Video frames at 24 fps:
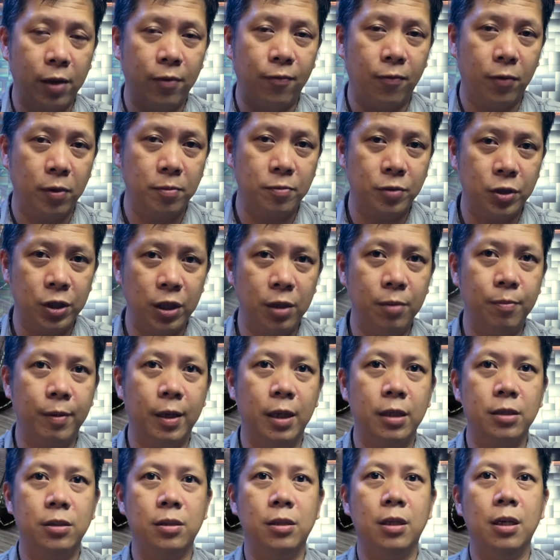from
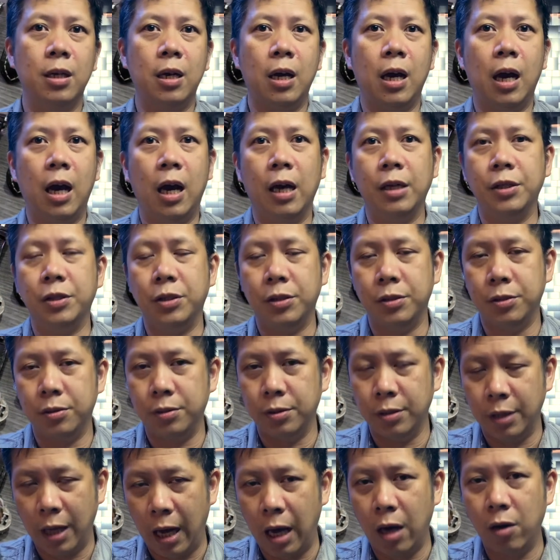Shibas, I
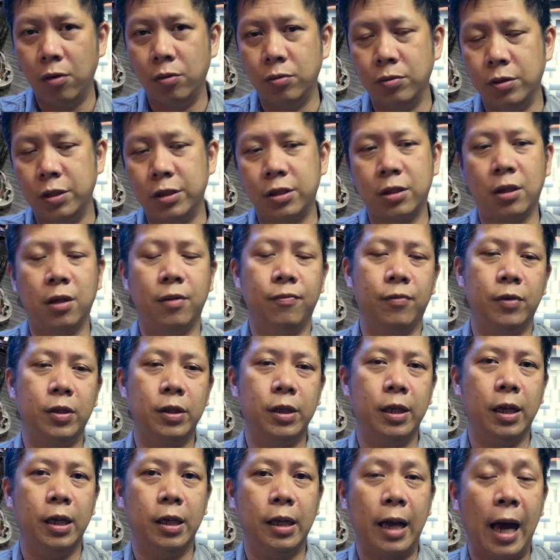now discovered
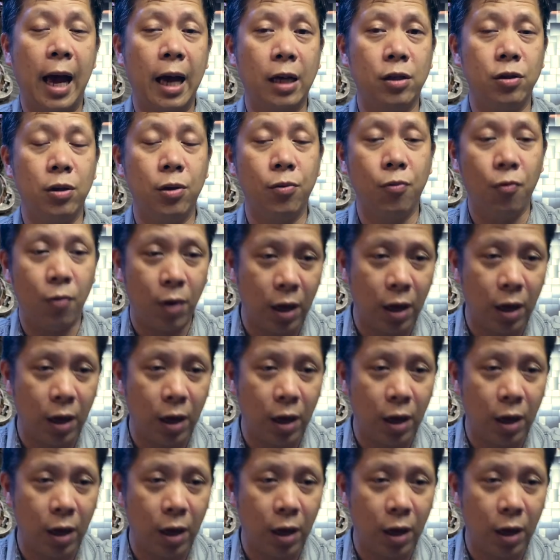that actually